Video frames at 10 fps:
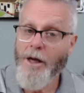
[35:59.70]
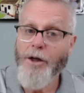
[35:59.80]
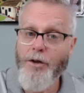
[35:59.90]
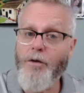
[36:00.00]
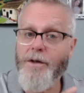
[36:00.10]

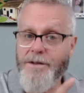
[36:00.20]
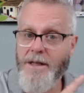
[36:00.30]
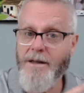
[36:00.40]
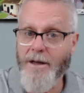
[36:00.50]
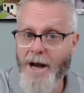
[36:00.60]
You can
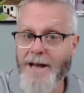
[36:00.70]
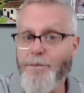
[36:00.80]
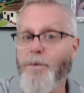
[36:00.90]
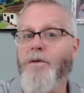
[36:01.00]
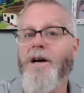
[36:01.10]
see the
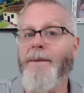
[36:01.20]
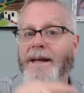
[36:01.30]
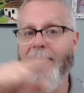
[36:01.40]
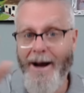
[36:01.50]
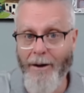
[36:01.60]
gospel
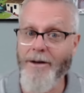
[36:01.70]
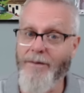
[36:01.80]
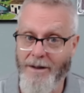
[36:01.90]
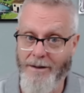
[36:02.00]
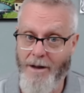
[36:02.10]
coming out
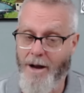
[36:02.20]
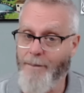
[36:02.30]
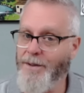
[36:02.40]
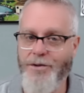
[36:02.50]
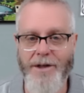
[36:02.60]
of the law,
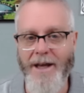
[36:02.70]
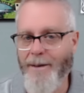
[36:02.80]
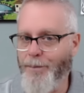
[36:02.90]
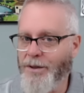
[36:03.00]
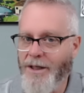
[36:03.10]
but you
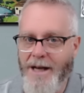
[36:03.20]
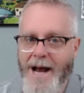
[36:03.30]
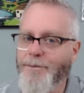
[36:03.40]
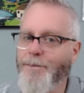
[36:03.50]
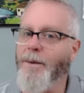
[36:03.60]
can't put the
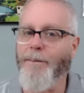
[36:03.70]
gospel